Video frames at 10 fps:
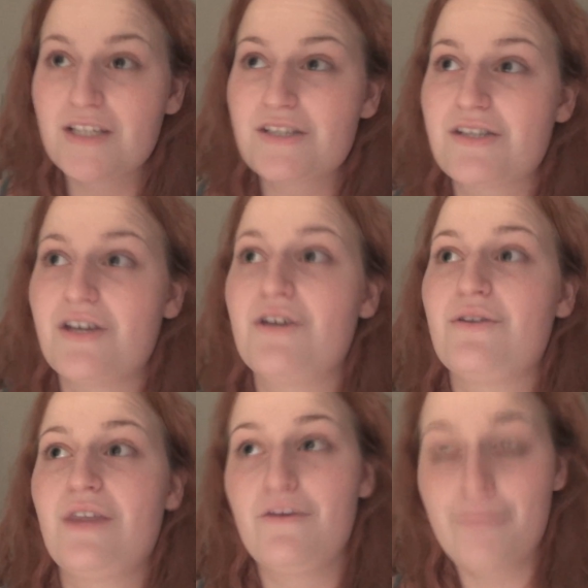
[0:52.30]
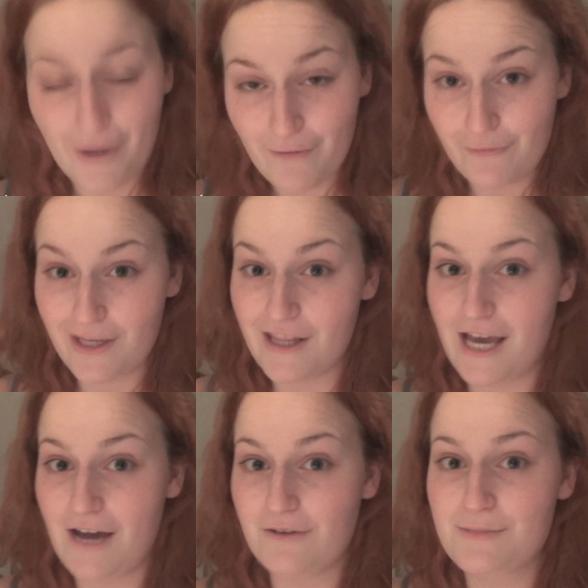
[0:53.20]
So they've both been at the
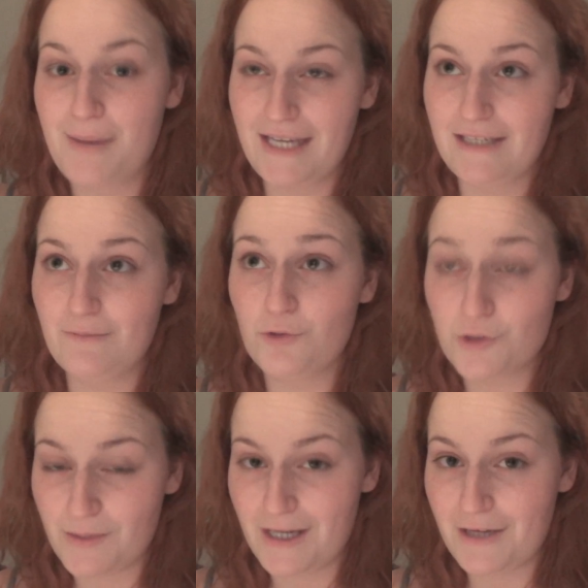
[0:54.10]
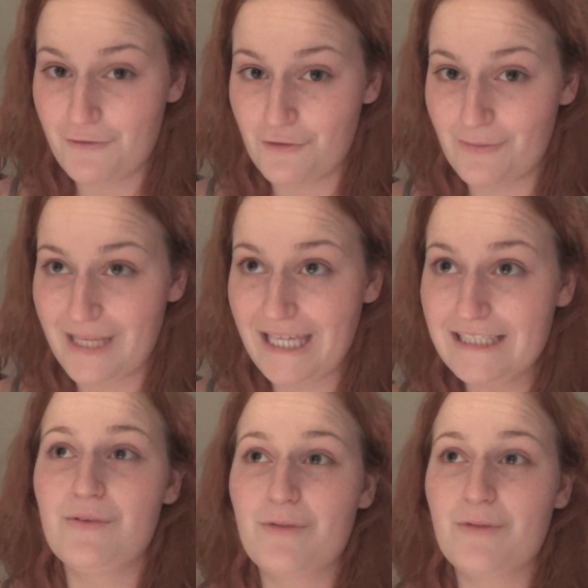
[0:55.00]
house painting woodwork for me.